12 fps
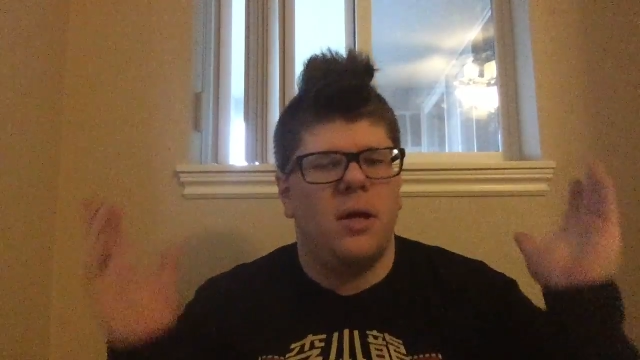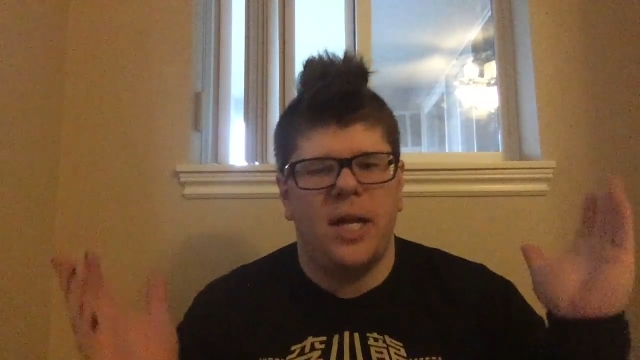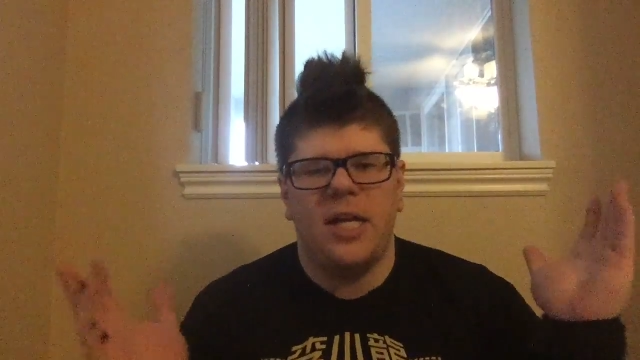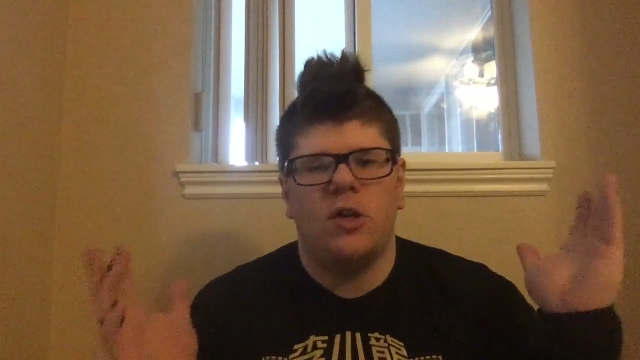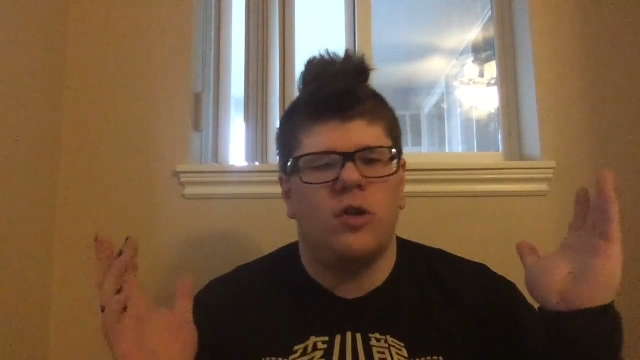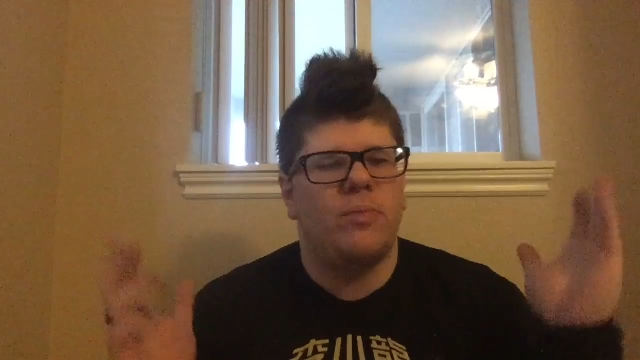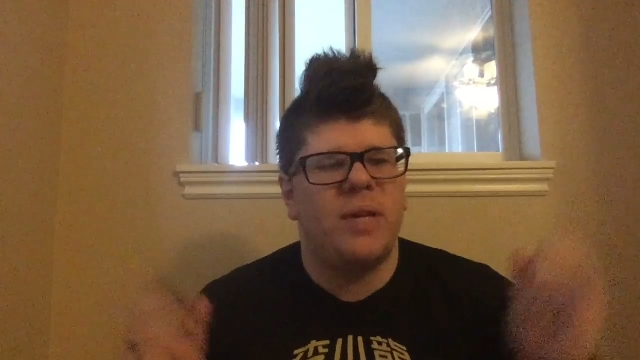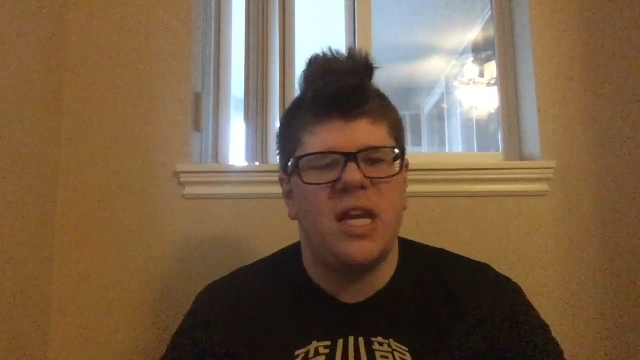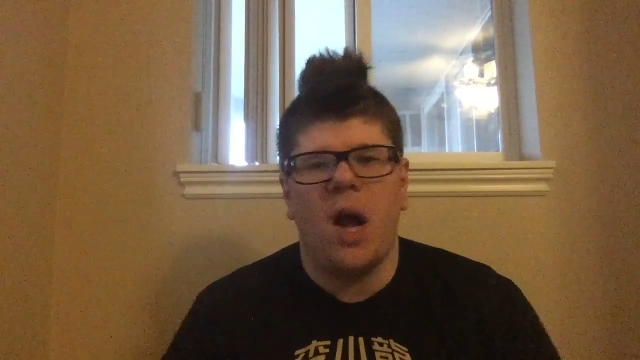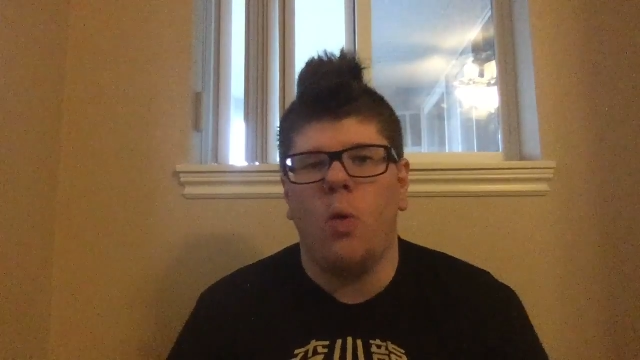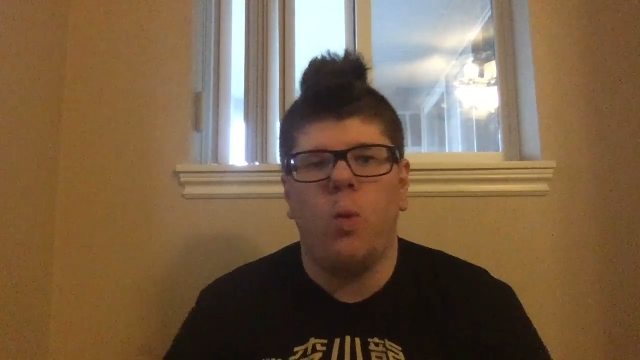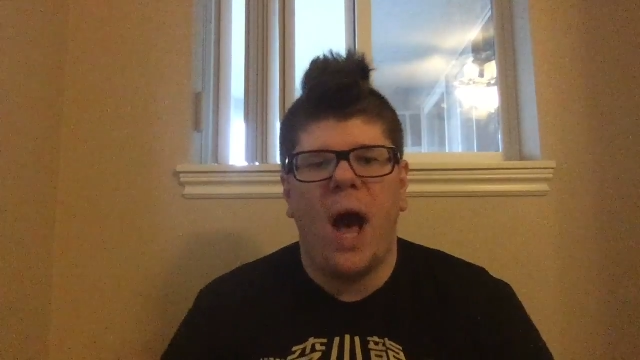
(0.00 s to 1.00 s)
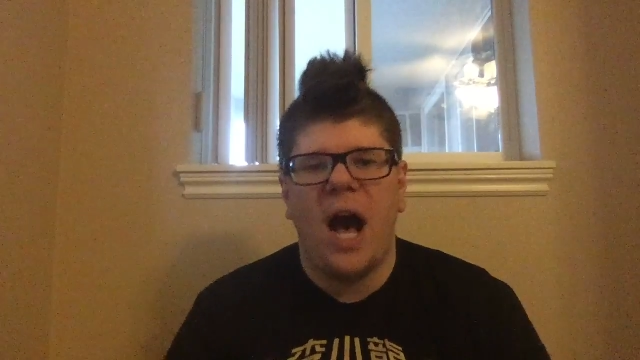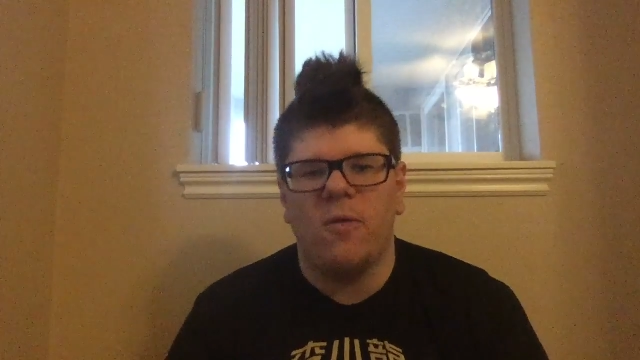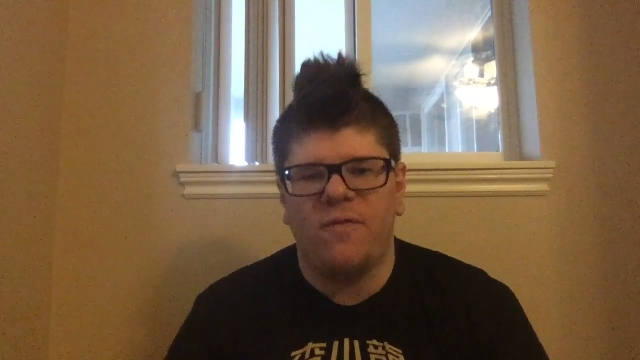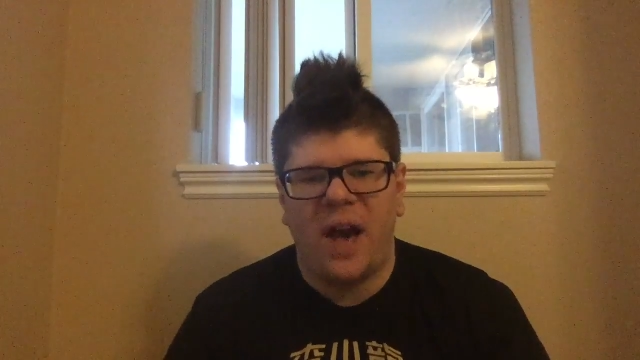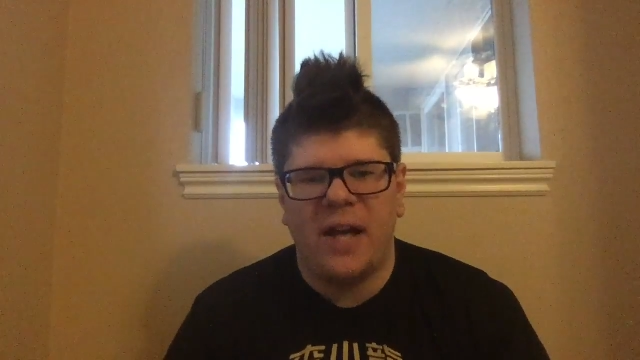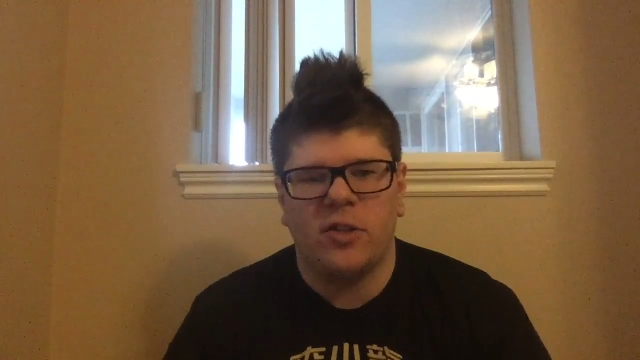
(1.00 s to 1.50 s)
it'll be a wow
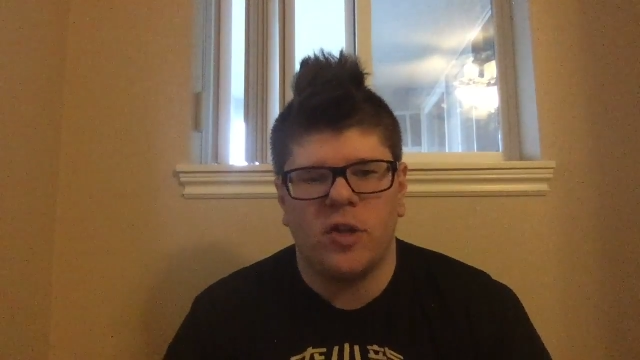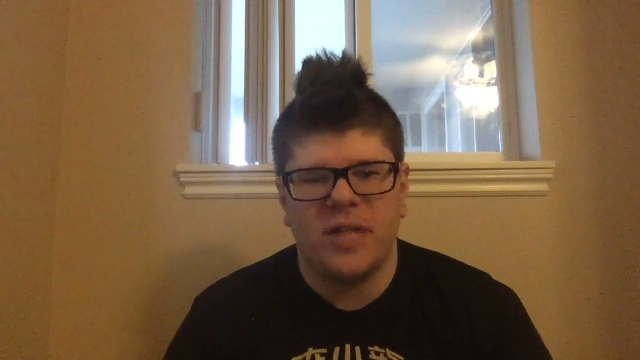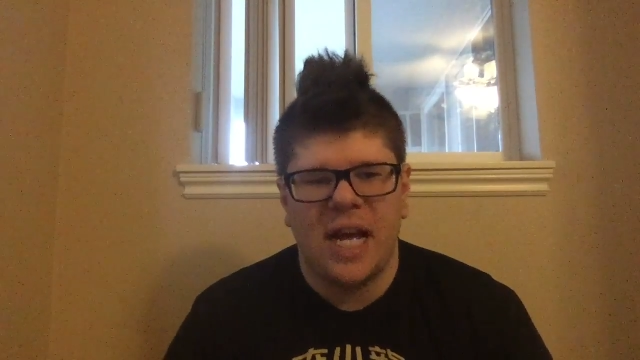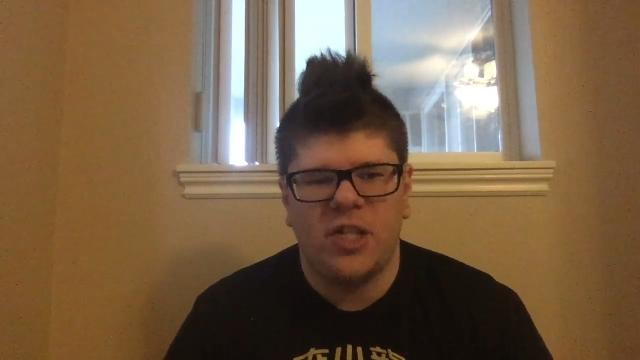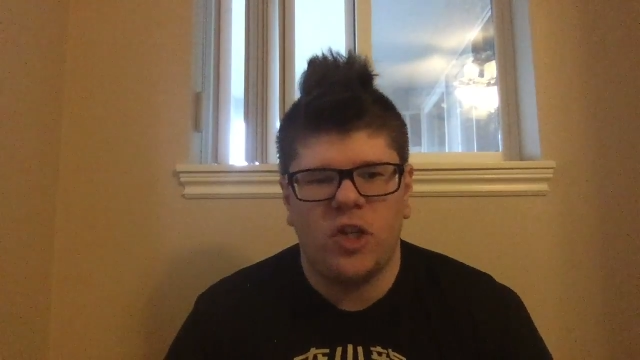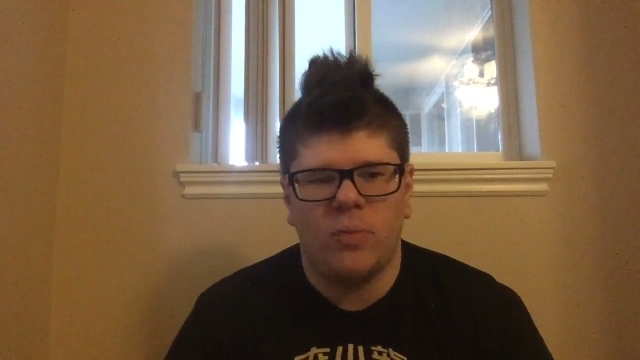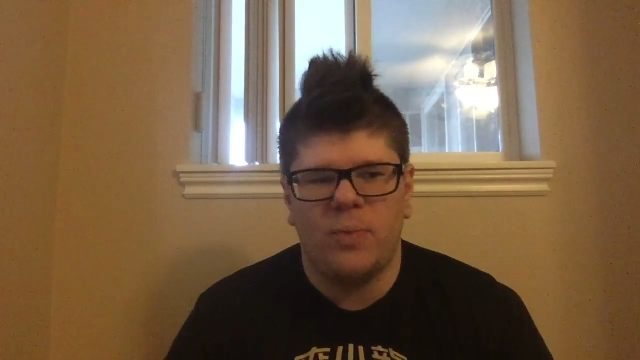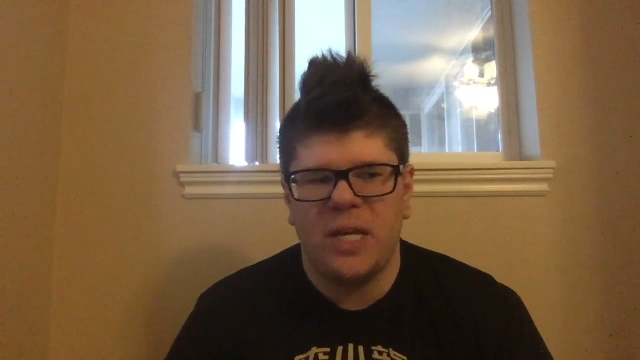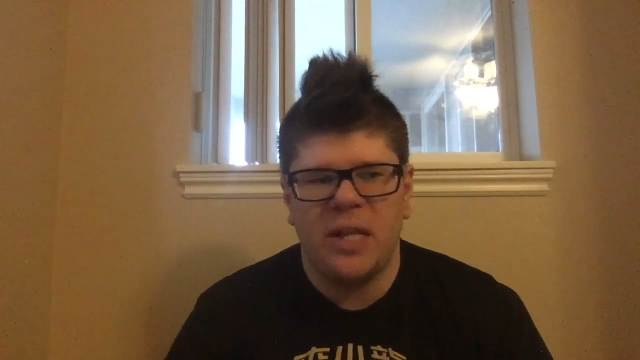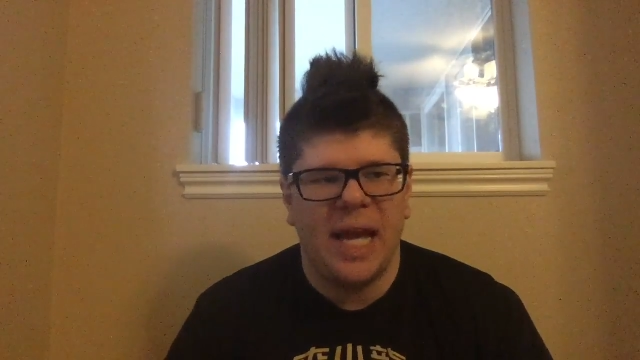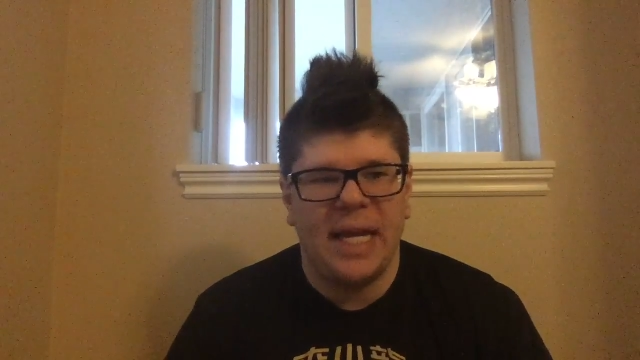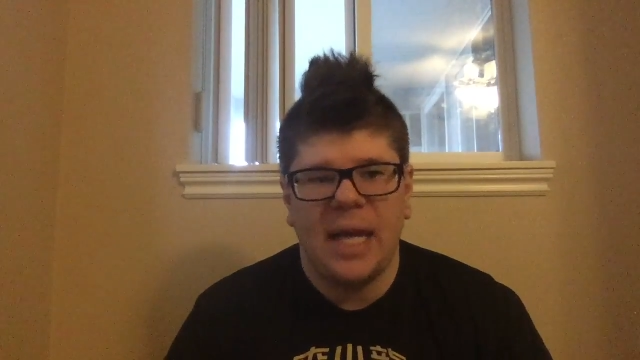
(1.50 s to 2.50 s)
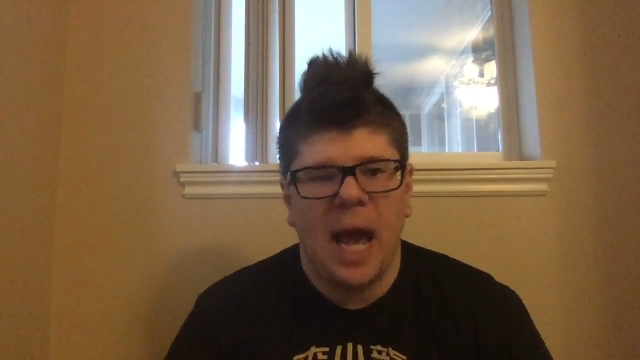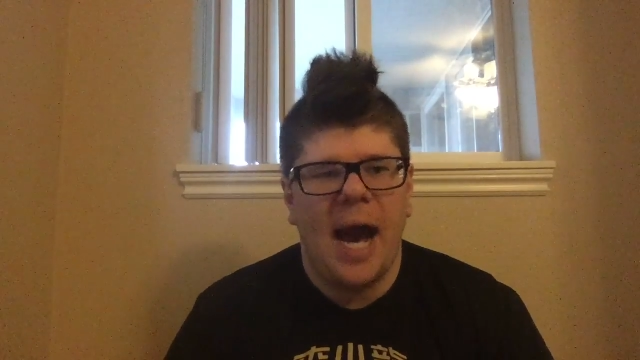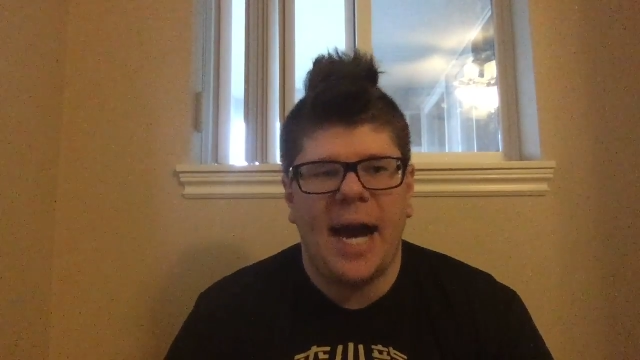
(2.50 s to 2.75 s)
factor that you'll be like,